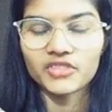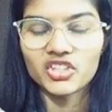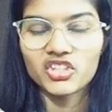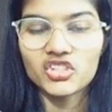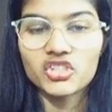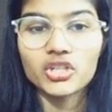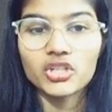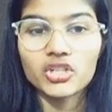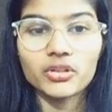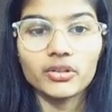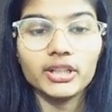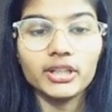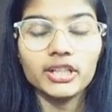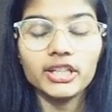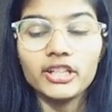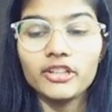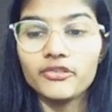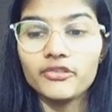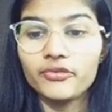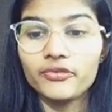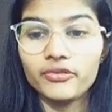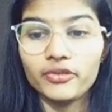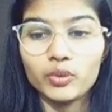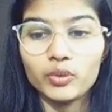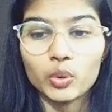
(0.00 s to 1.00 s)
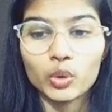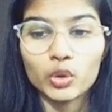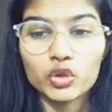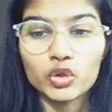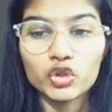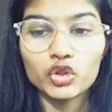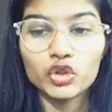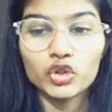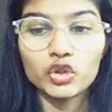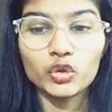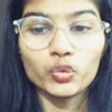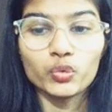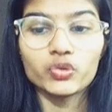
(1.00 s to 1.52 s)
generally if we want to
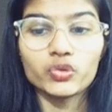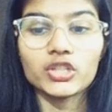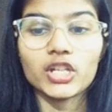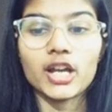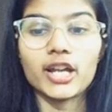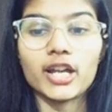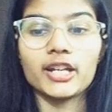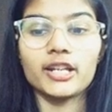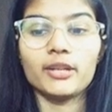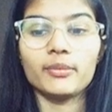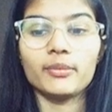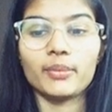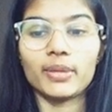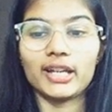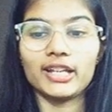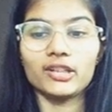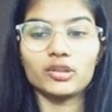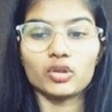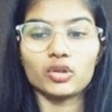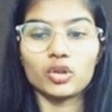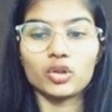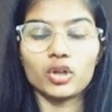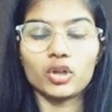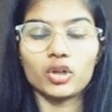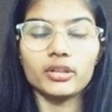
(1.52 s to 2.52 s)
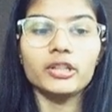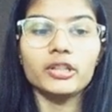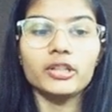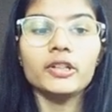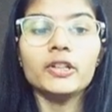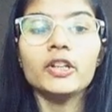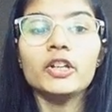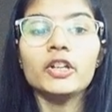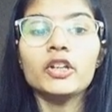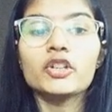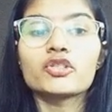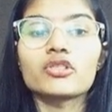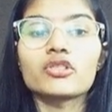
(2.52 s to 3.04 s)
use that in Python,
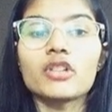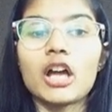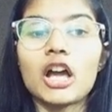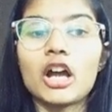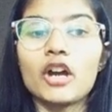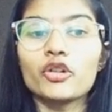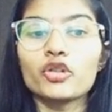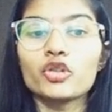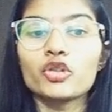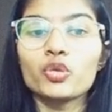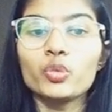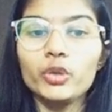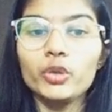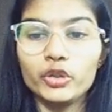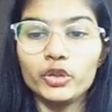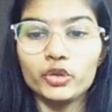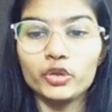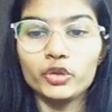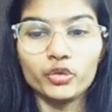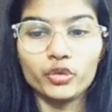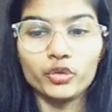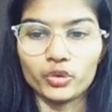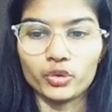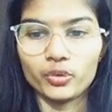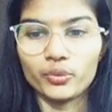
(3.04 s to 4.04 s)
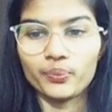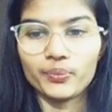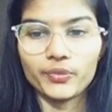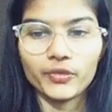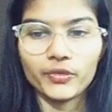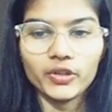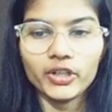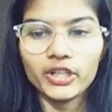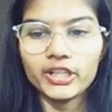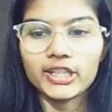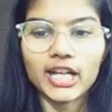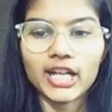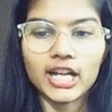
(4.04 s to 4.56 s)
so how do we do so,
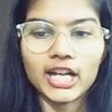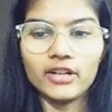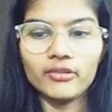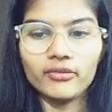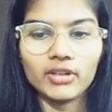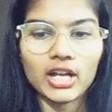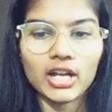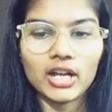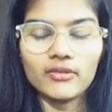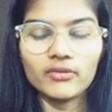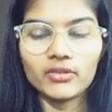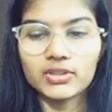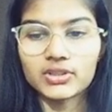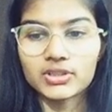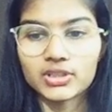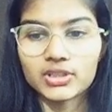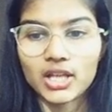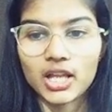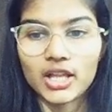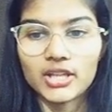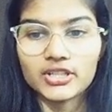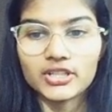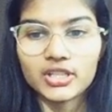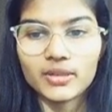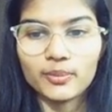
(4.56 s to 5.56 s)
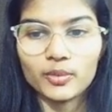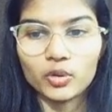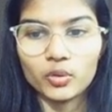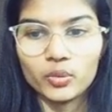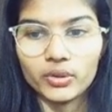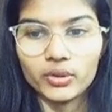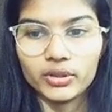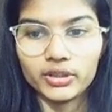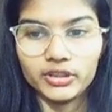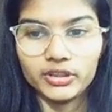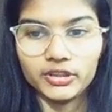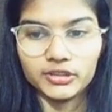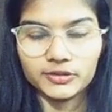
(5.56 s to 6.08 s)
right? That we have discussed up
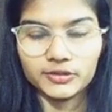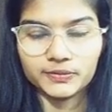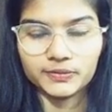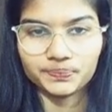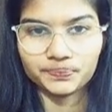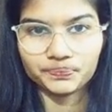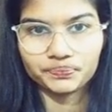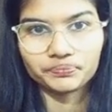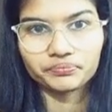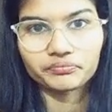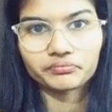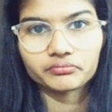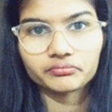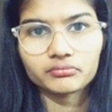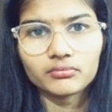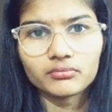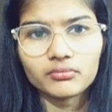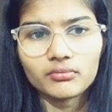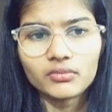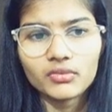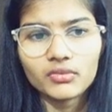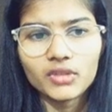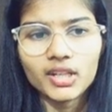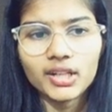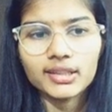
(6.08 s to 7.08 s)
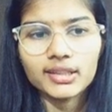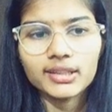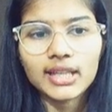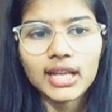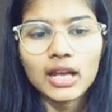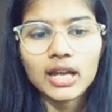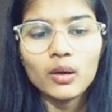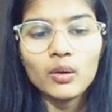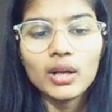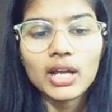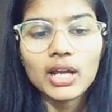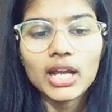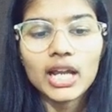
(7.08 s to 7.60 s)
over here.
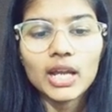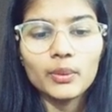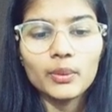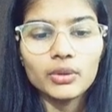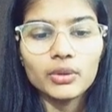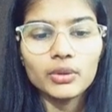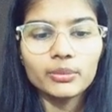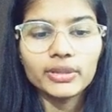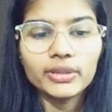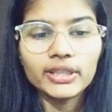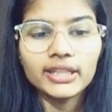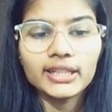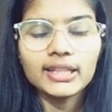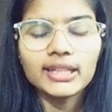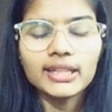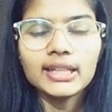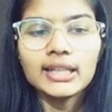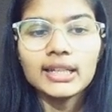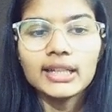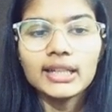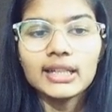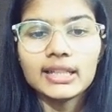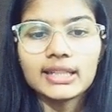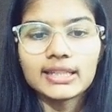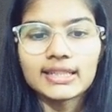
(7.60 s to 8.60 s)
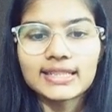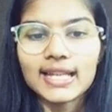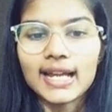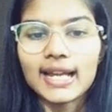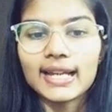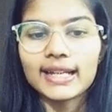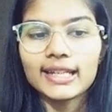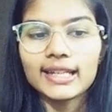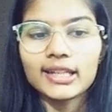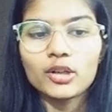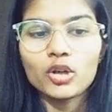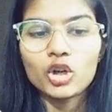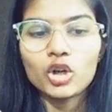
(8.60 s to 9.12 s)
Now I will be
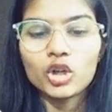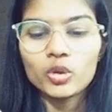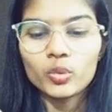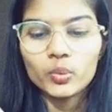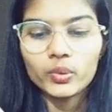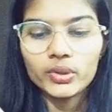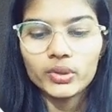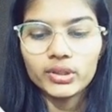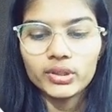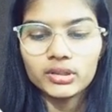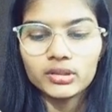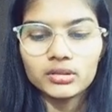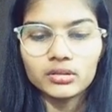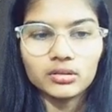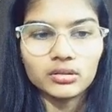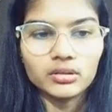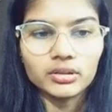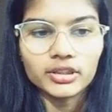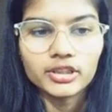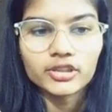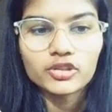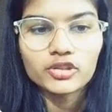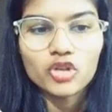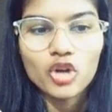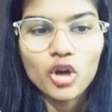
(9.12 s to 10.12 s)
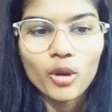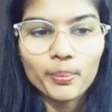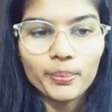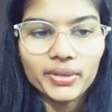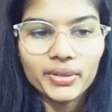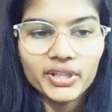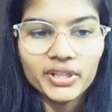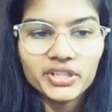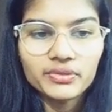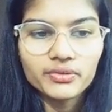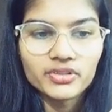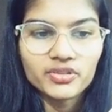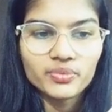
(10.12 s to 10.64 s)
starting on with the
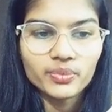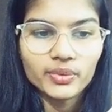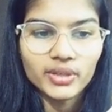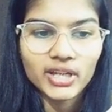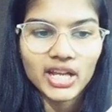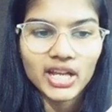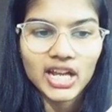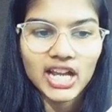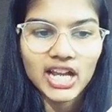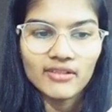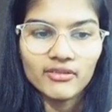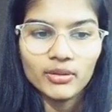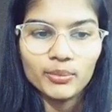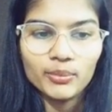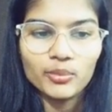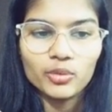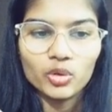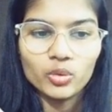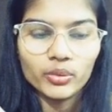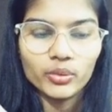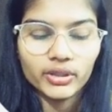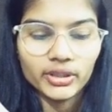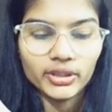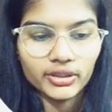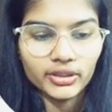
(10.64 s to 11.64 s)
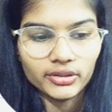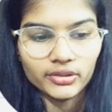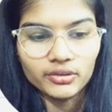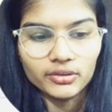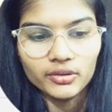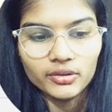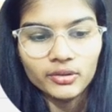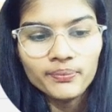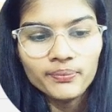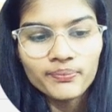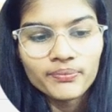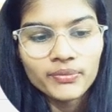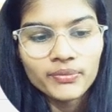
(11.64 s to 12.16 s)
topics which we have up over here.